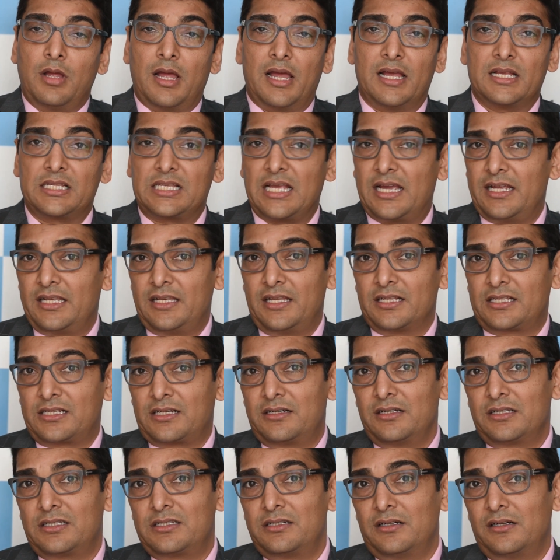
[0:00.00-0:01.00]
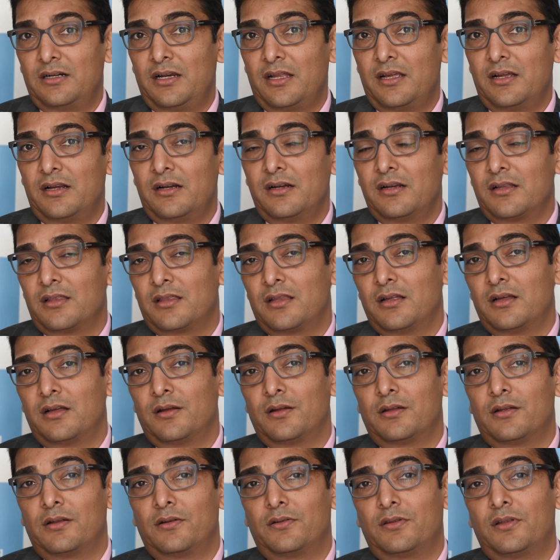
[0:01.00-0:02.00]
As I discussed earlier,
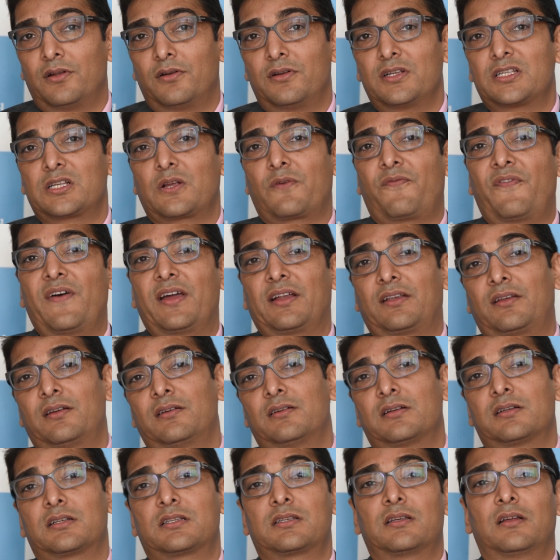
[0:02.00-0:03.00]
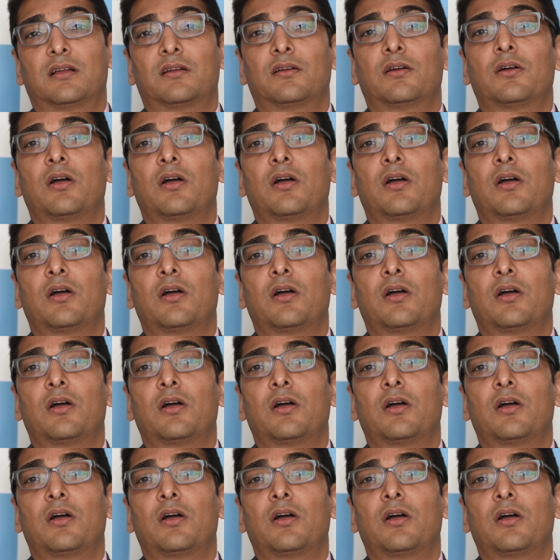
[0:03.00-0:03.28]
the risk factors